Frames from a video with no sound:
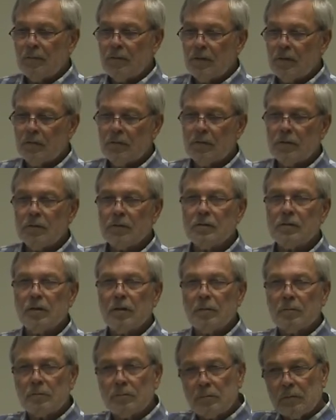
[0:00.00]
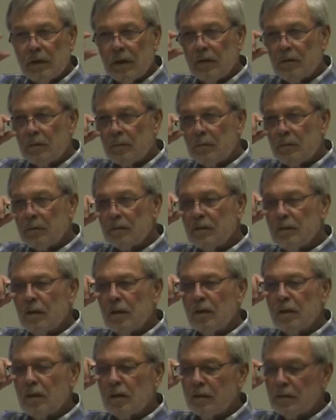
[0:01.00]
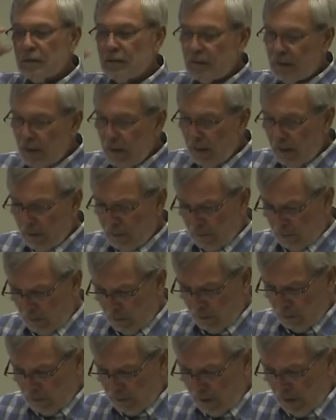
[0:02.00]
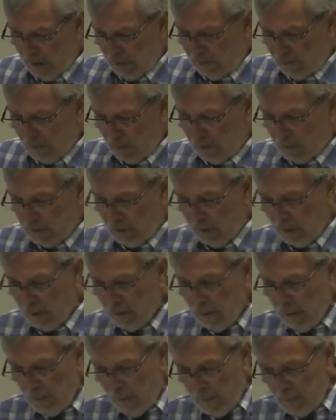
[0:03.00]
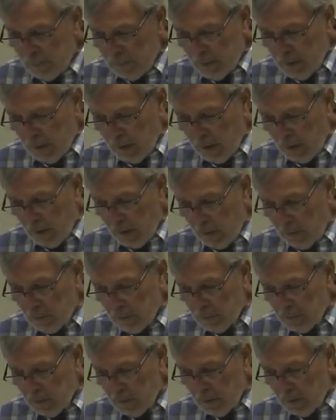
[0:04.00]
if there's some county personnel on staff, on staff that day. Um,